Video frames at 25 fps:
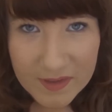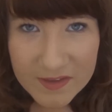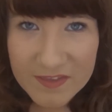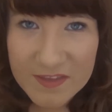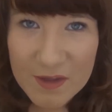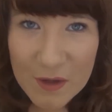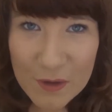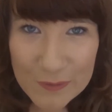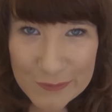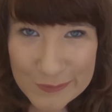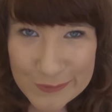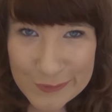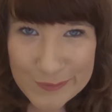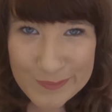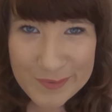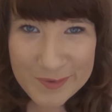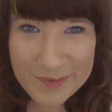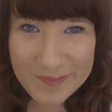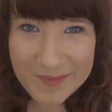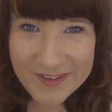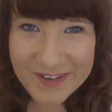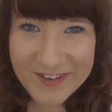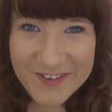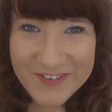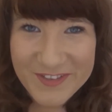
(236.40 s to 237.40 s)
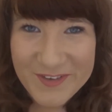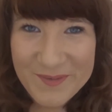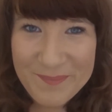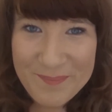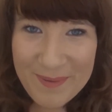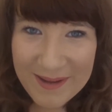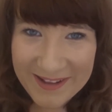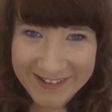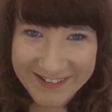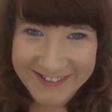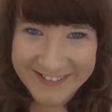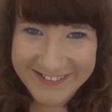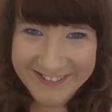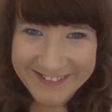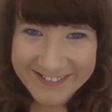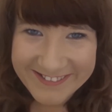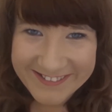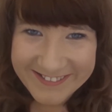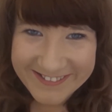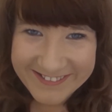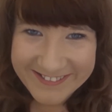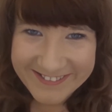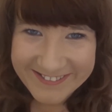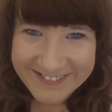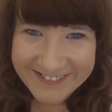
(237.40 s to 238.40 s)
They also put me on the pill.
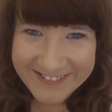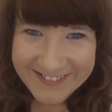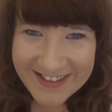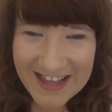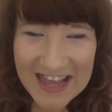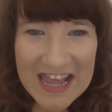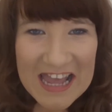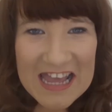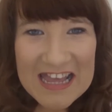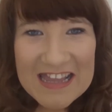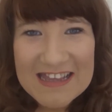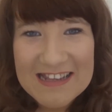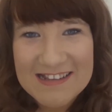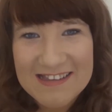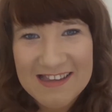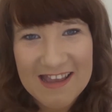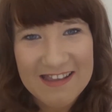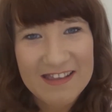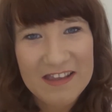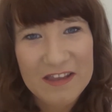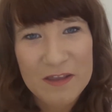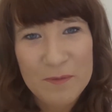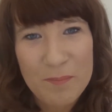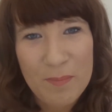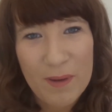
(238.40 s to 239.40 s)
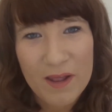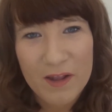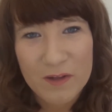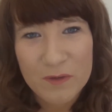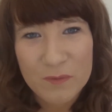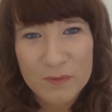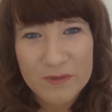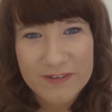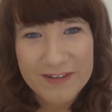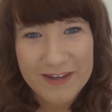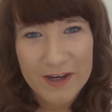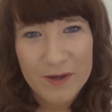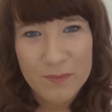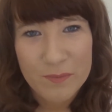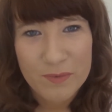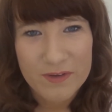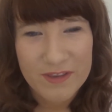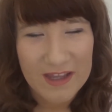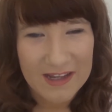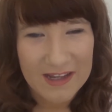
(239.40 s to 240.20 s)
They said that the pill would help with